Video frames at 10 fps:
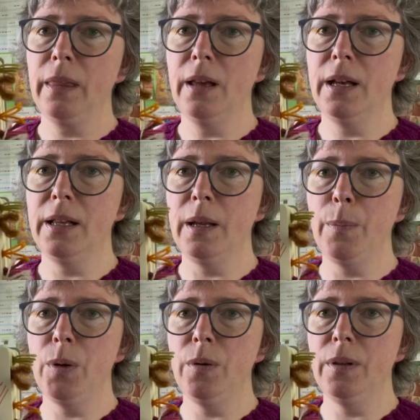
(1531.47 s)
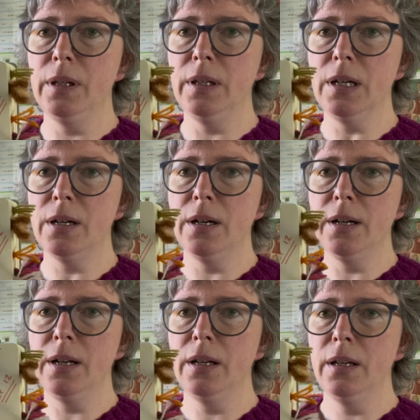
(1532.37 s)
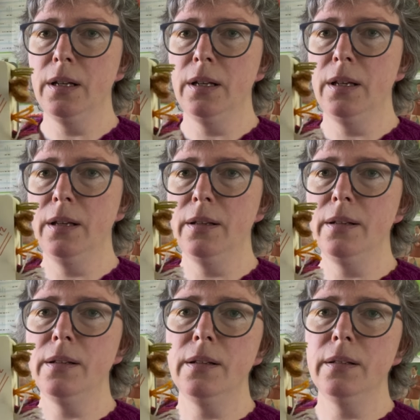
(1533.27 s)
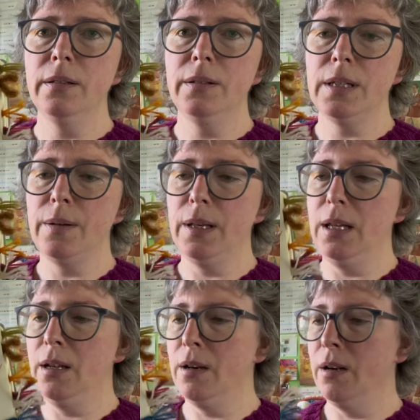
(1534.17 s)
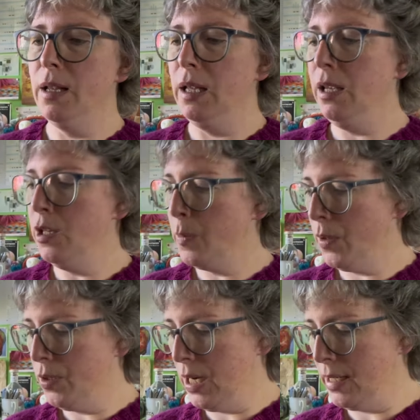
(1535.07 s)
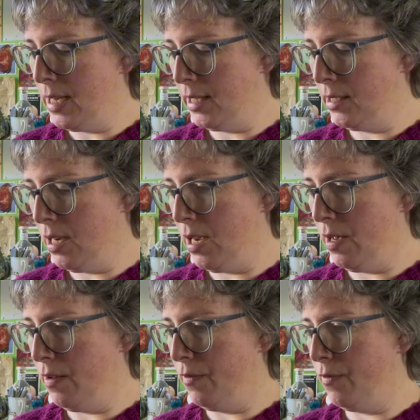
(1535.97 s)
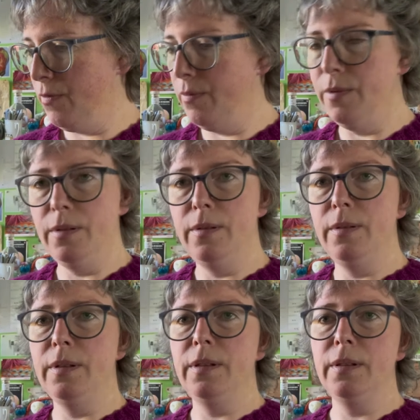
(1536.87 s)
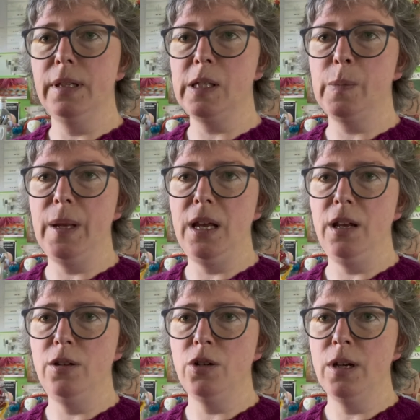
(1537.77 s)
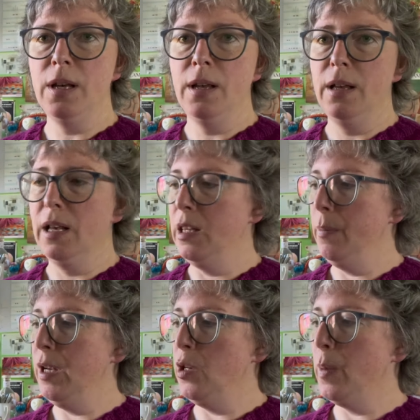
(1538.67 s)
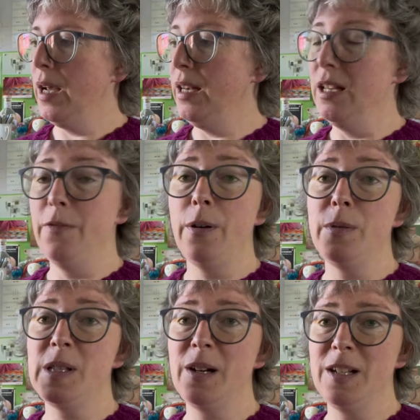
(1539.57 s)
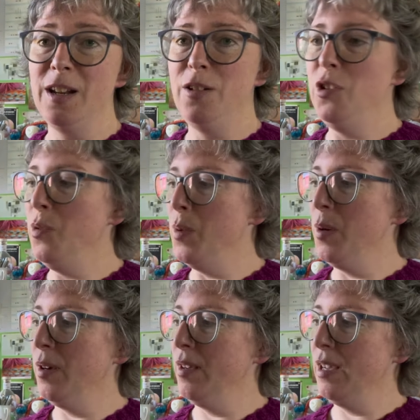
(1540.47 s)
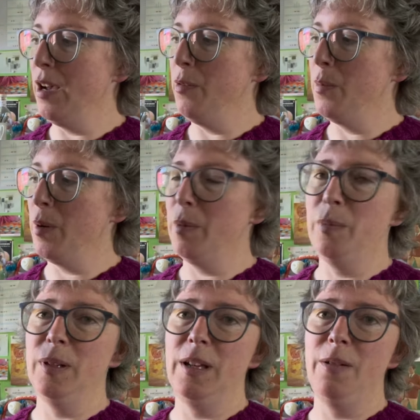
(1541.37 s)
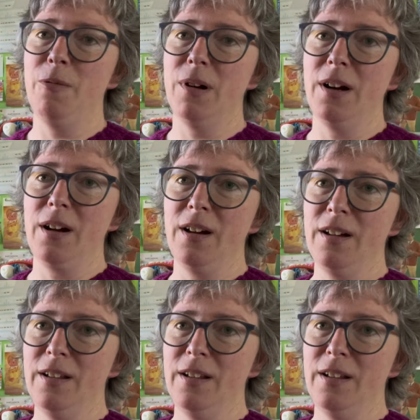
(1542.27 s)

And I put the yarn down here. Each project tends to have this page and the page behind it. If I was starting a new book, I would probably work